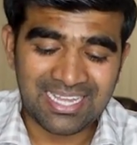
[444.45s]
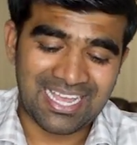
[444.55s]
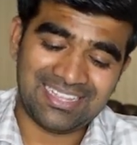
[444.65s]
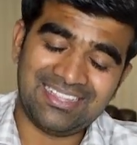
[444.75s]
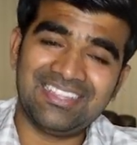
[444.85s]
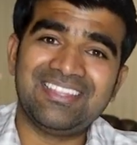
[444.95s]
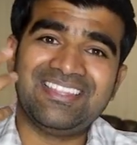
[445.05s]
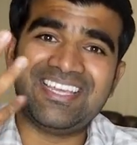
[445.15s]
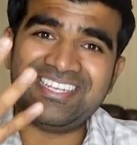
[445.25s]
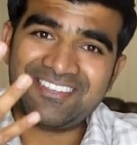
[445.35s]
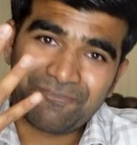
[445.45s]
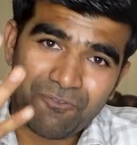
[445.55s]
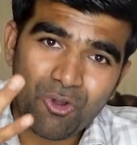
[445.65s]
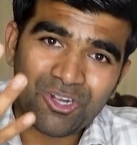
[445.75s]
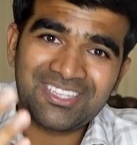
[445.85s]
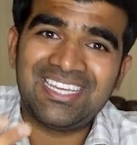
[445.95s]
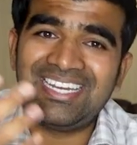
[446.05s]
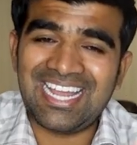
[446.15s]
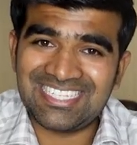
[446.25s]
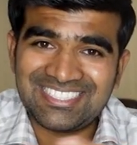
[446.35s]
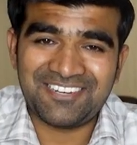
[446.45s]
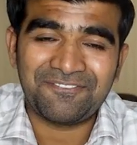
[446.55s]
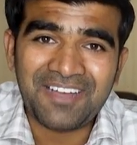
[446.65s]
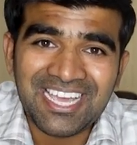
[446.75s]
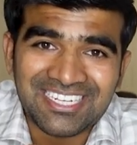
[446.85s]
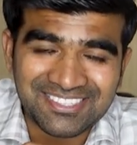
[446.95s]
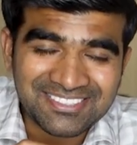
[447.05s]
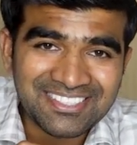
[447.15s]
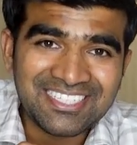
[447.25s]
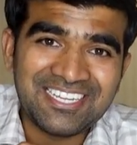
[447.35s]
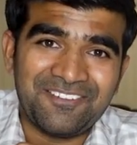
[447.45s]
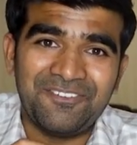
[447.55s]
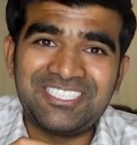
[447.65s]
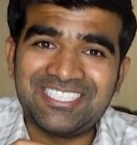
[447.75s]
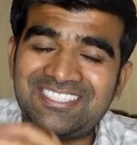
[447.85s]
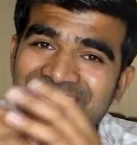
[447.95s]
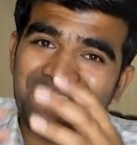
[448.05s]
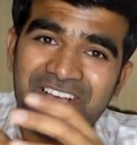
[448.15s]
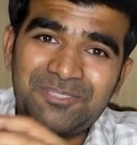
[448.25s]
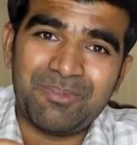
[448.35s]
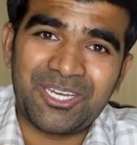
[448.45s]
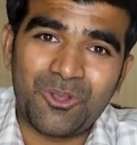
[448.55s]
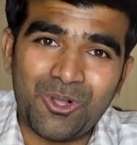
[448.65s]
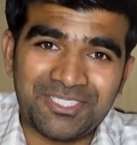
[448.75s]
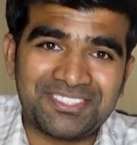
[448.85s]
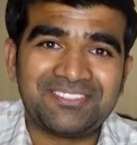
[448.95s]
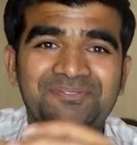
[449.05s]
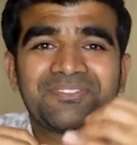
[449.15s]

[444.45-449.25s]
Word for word: And then fourth, last and final, which is investment goals.